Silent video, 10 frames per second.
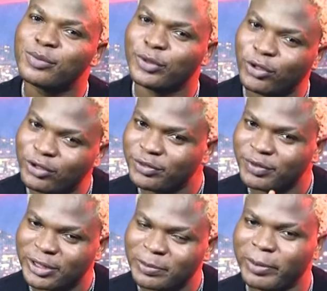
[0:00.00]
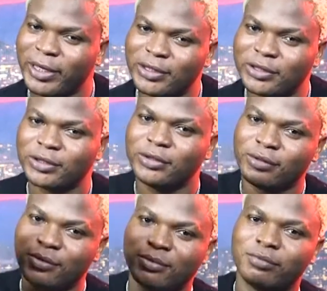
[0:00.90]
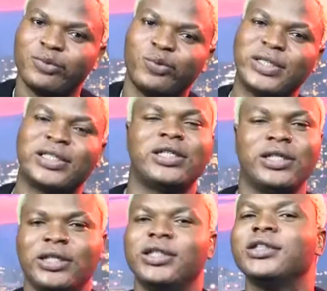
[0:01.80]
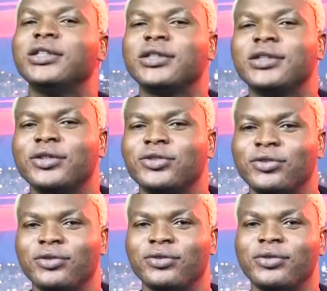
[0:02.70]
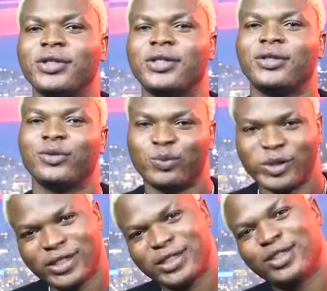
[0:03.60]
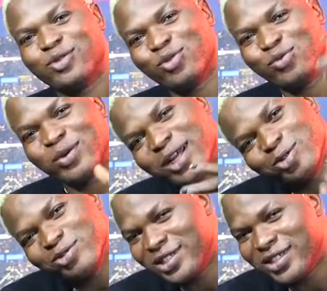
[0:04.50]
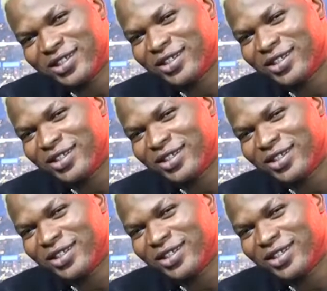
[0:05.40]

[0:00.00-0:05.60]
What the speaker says: with all due respect, Wizkid, you know, Wizkid, Oluwaloni.